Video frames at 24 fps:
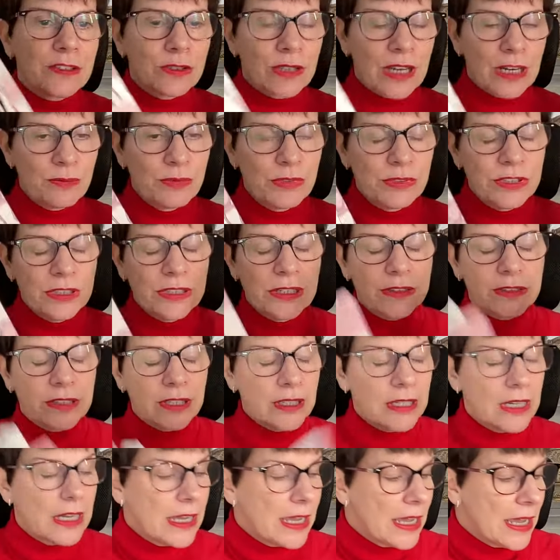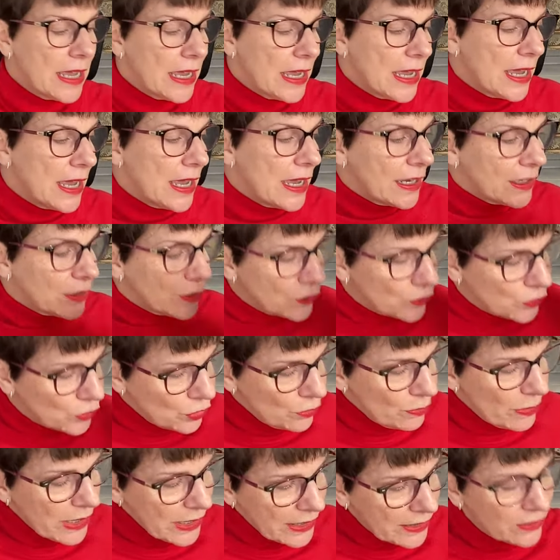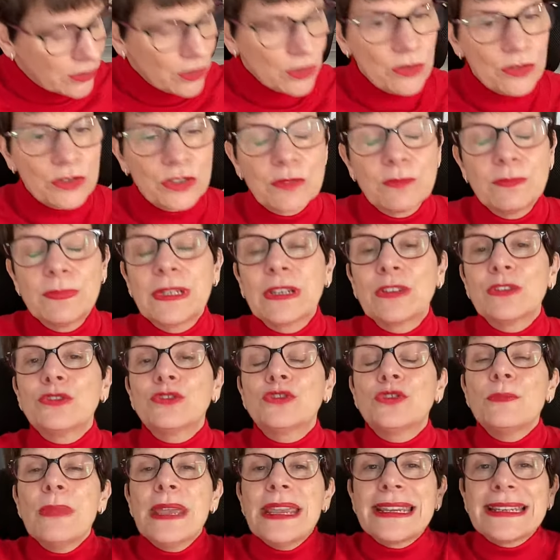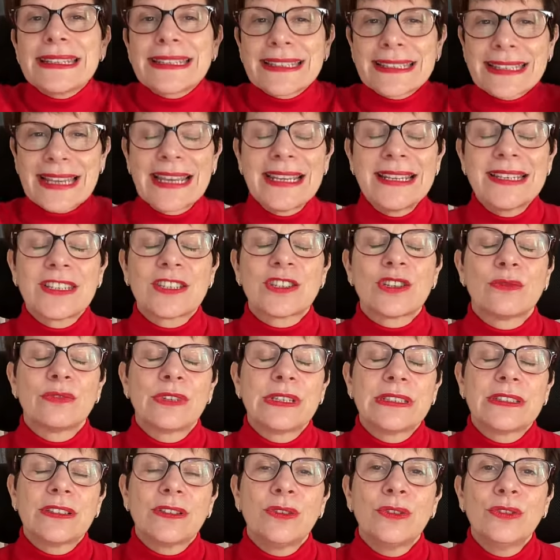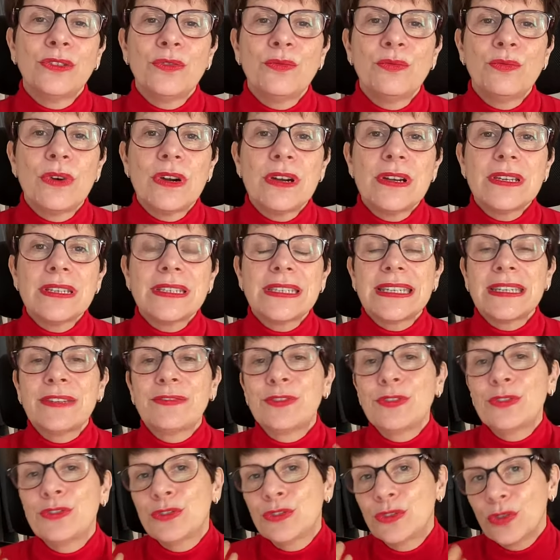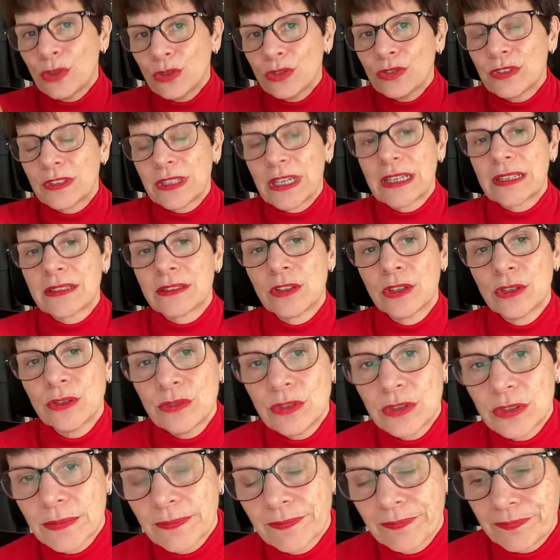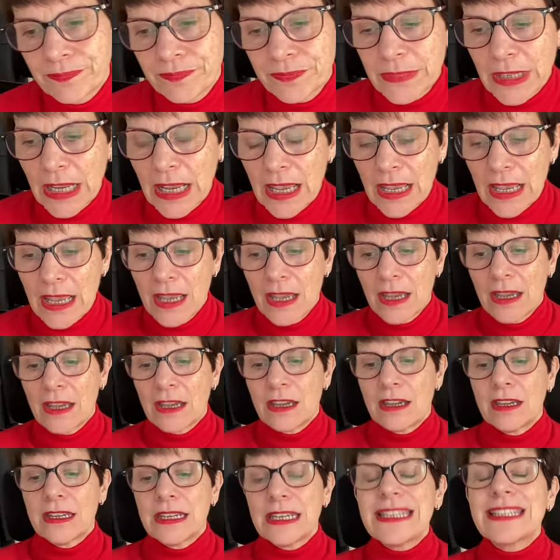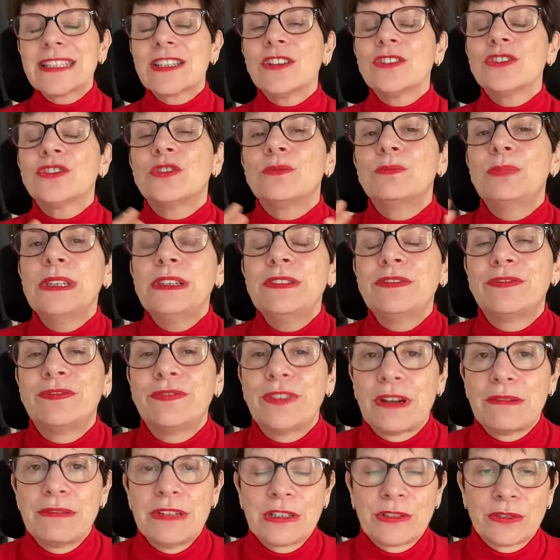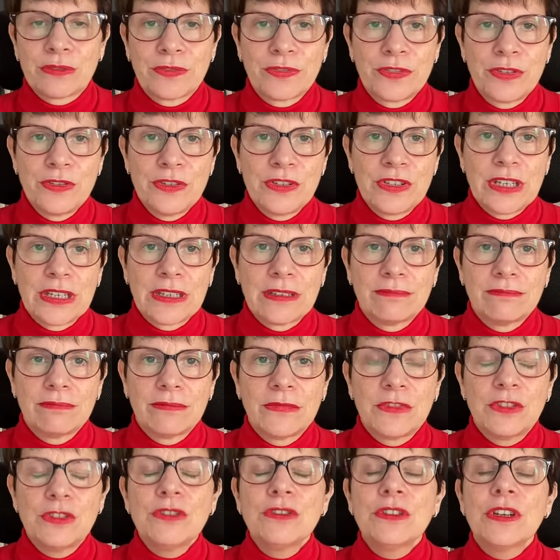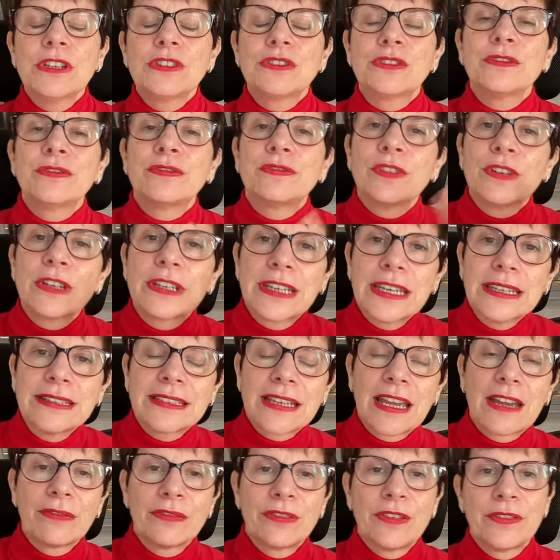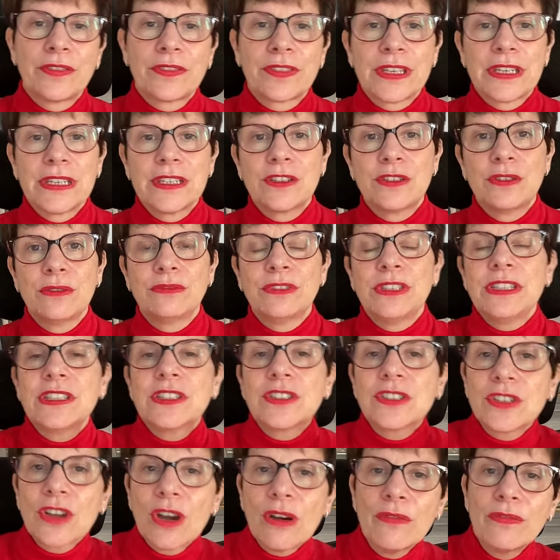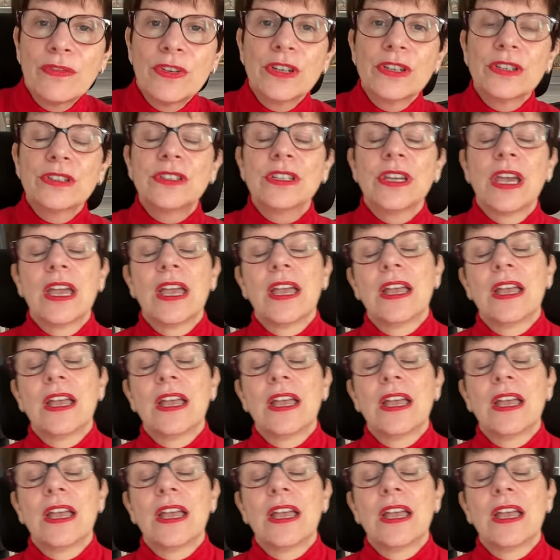to help you declutter to make notes because to make sense of it otherwise if you don't take notes it's going to be very confusing you're going to forget half the things you've discovered